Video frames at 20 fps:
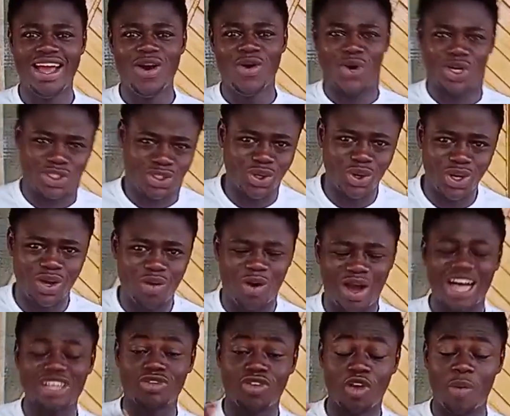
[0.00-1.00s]
But so
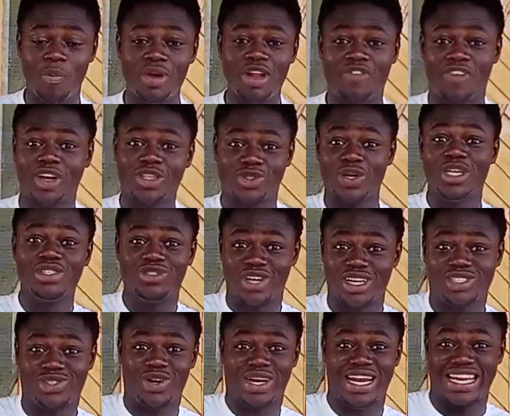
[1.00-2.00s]
I spoke before, I show
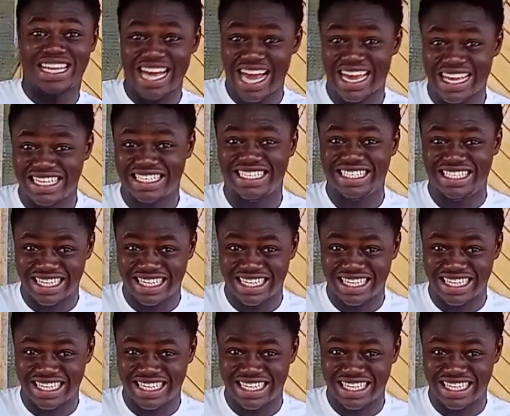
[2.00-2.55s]
interest on a guy.